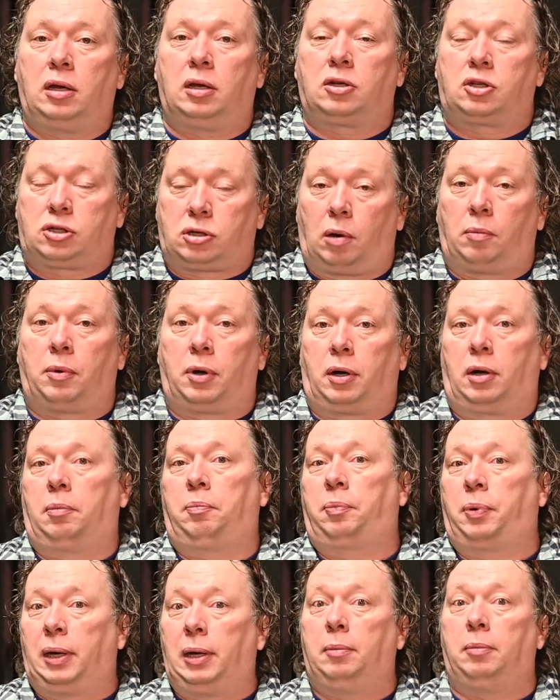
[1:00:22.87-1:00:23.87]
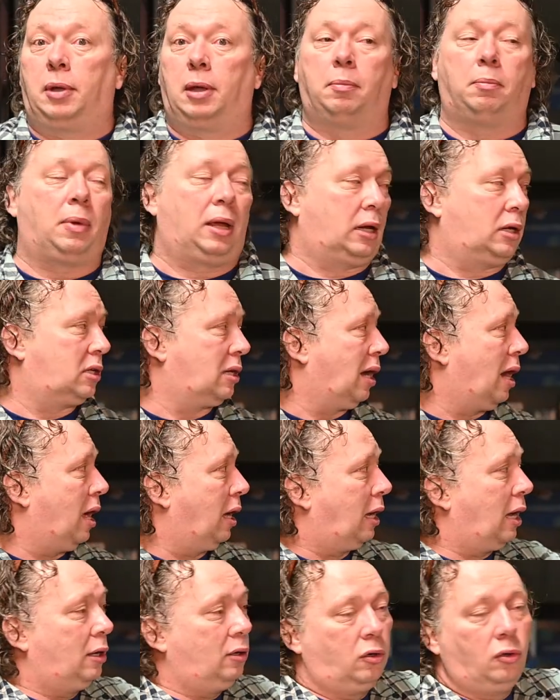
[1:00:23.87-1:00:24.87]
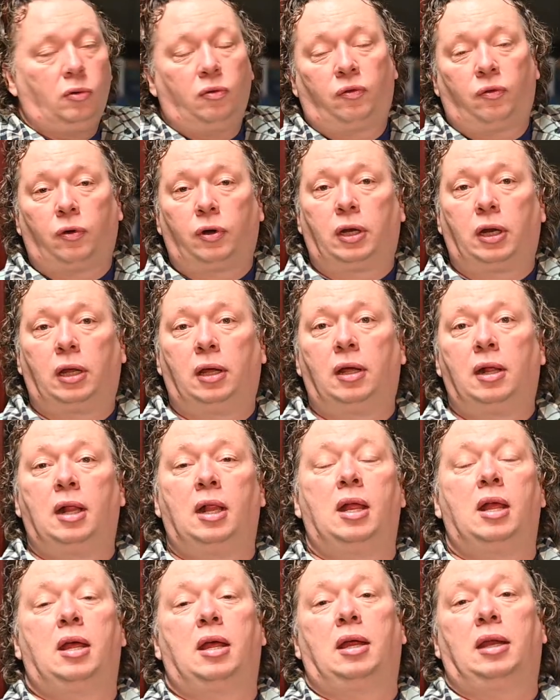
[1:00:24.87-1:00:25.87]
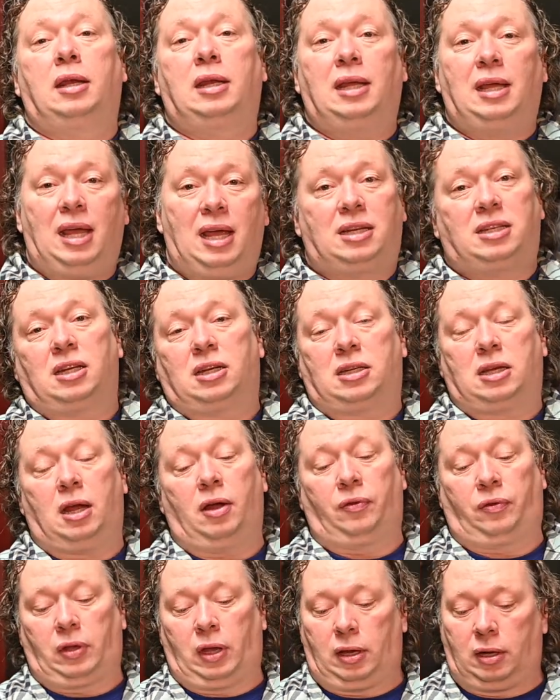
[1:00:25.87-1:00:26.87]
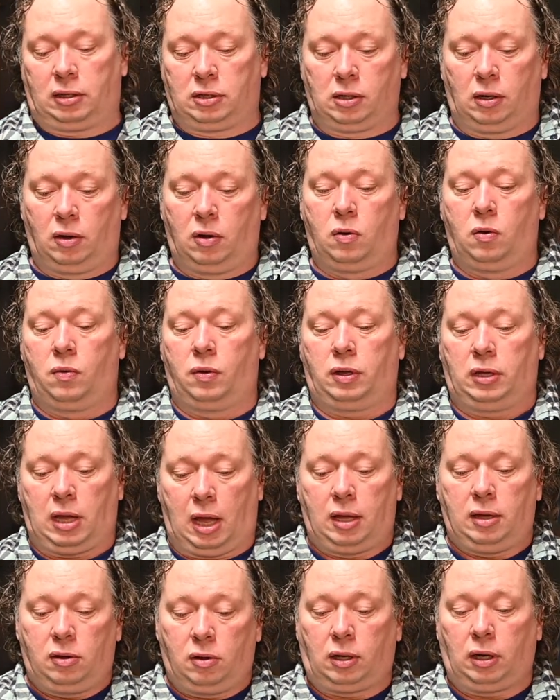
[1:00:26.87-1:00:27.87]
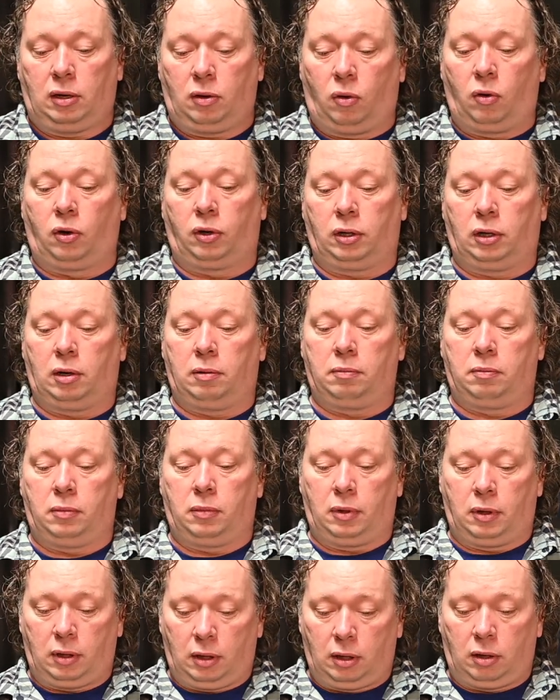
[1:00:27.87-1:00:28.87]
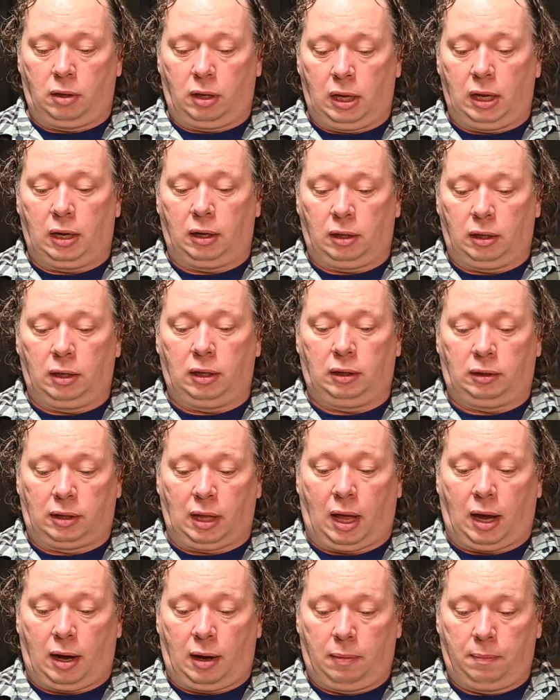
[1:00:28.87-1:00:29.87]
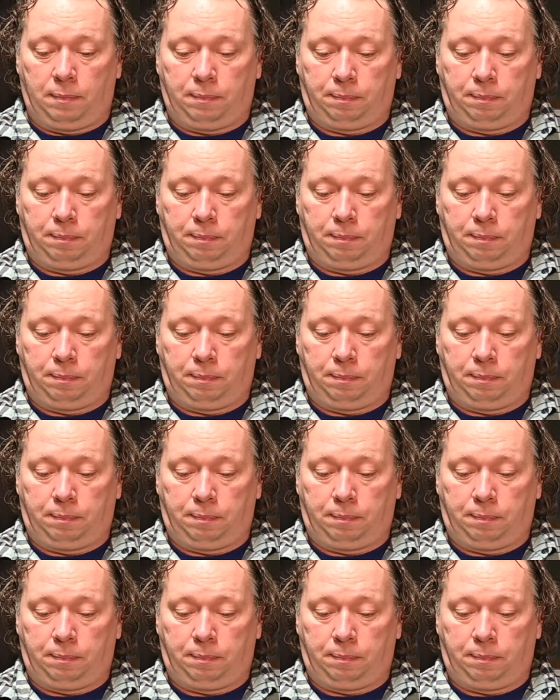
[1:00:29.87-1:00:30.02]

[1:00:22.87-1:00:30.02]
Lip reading: summer premium mix, like I do for the XXL tank. So yeah, you can order them there.